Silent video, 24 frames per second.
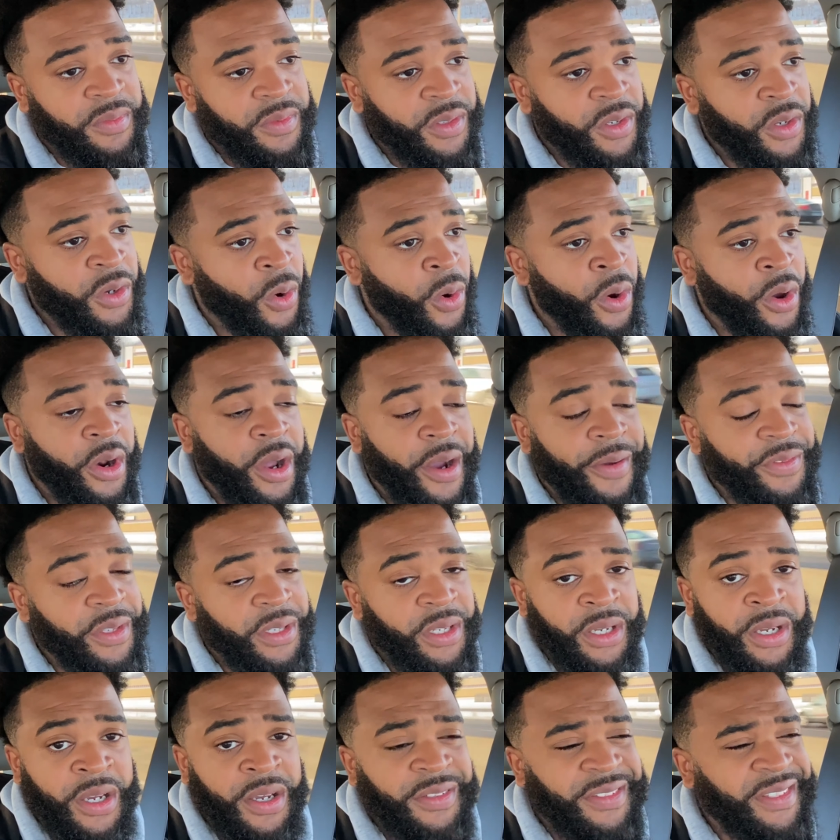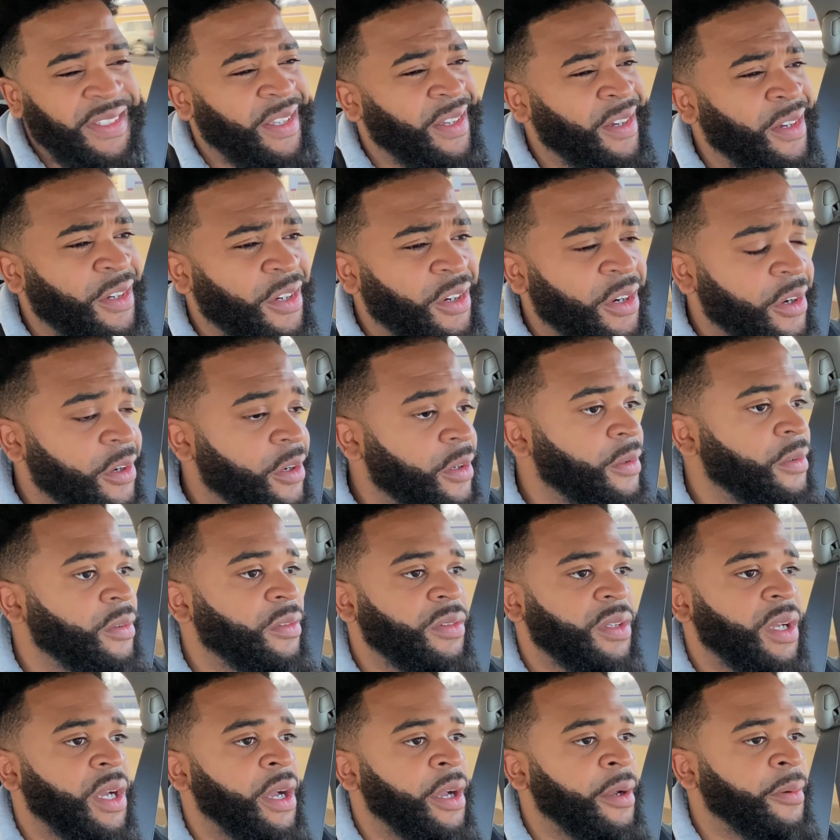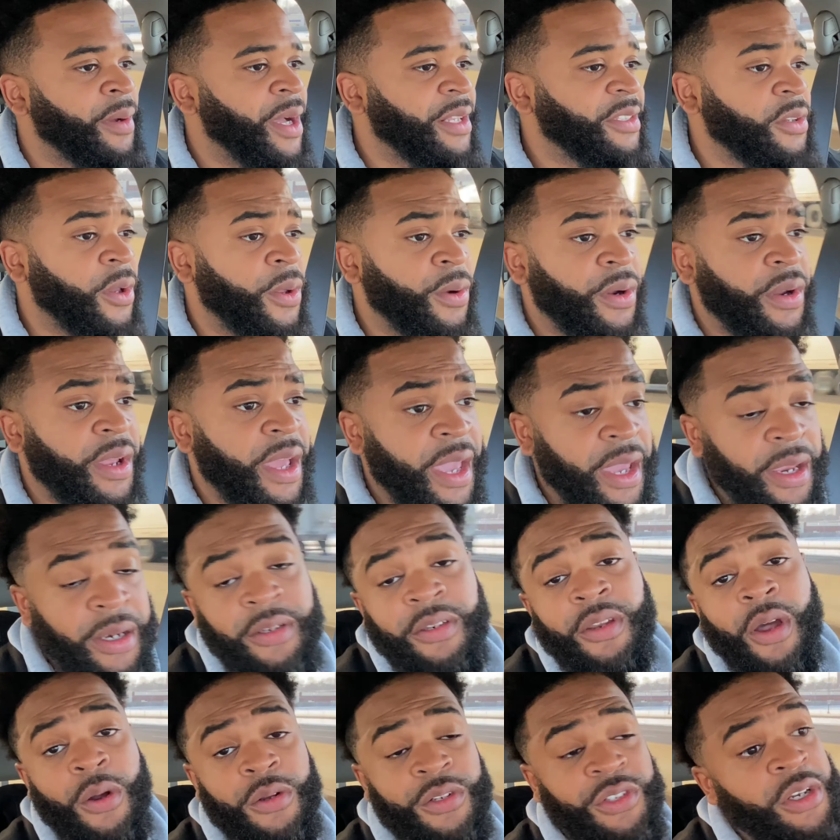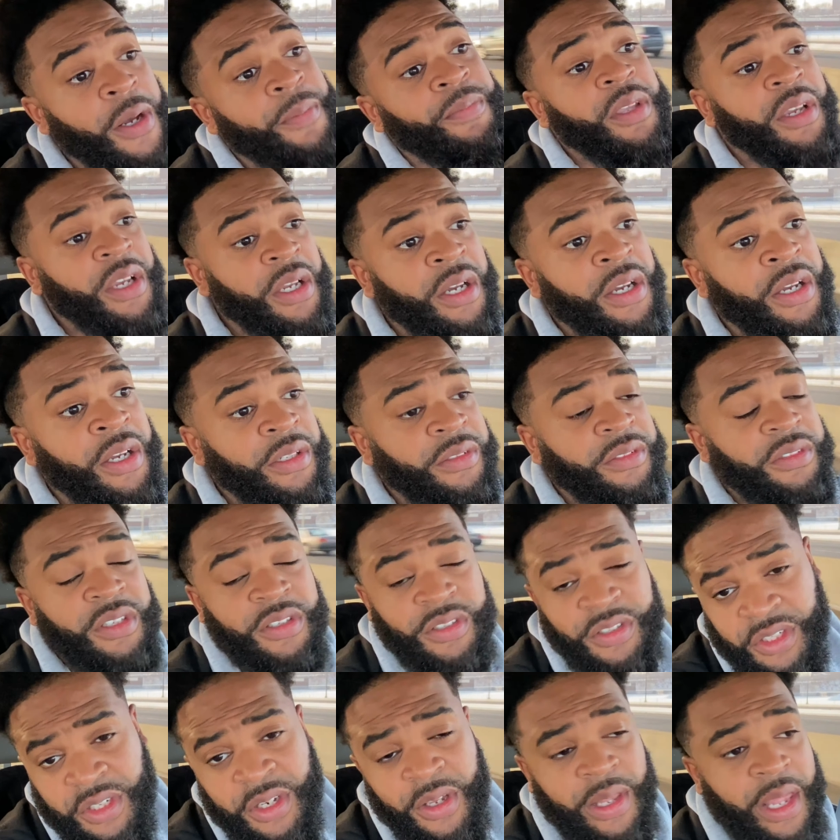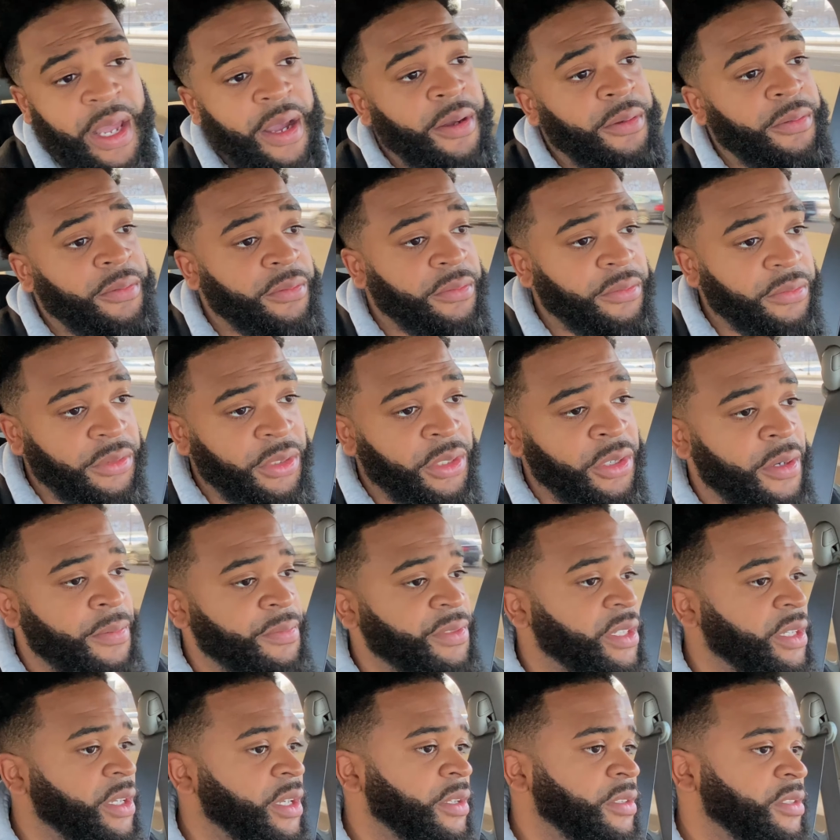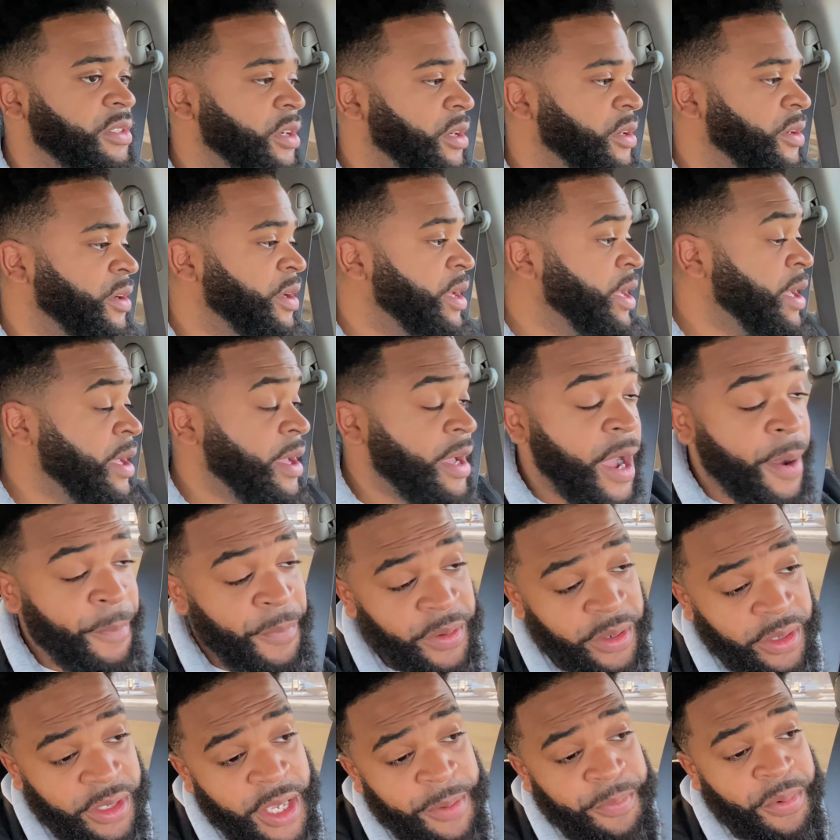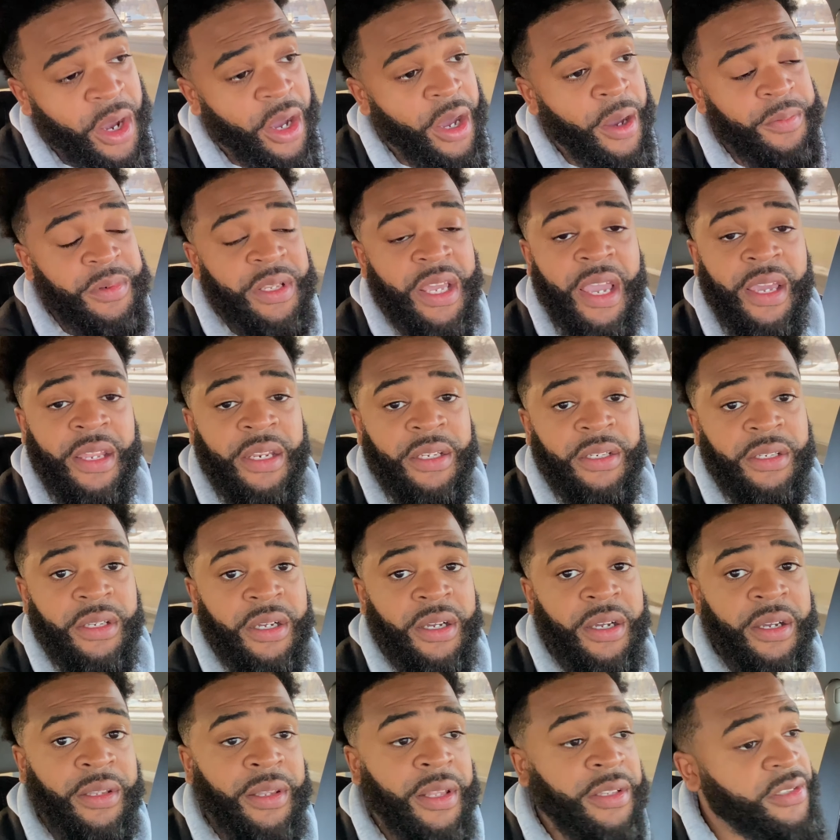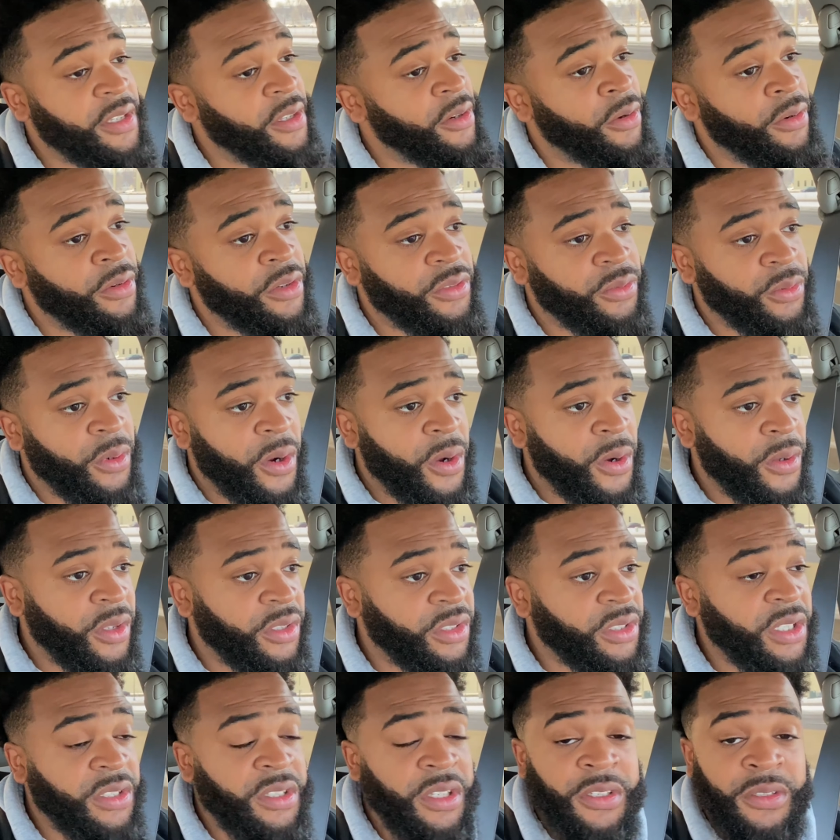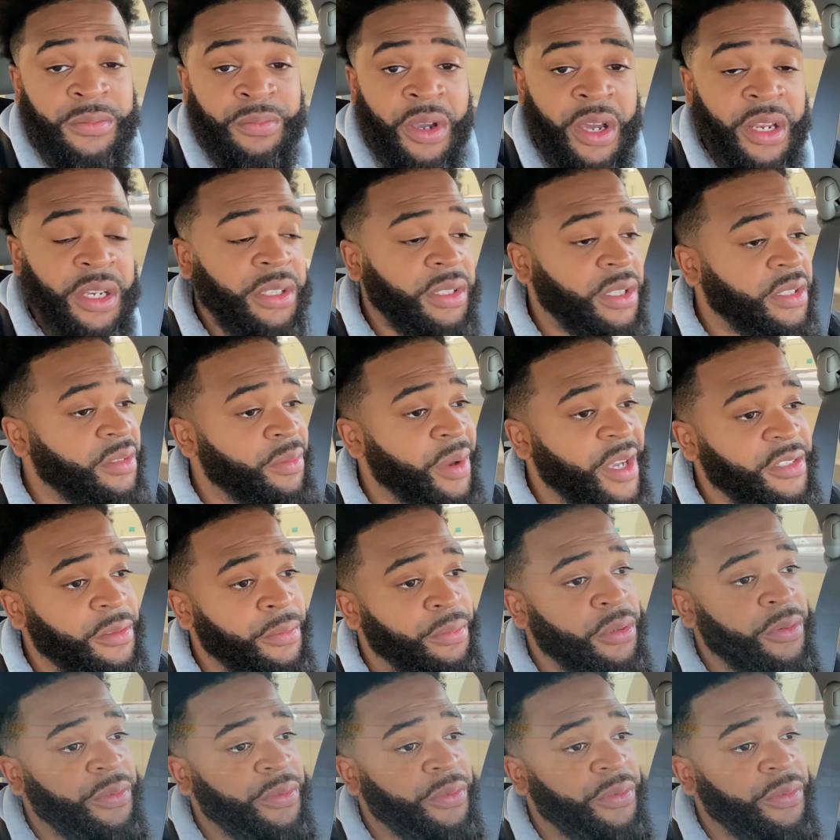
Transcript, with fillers: going off the gun. It's a young girl. Um, I told her, hey, don't jump the gun. Just chill out. You know what I'm saying? So I'm gonna keep y'all updated. Uh, let's get on this road. Let's get to this money. Let's make some blue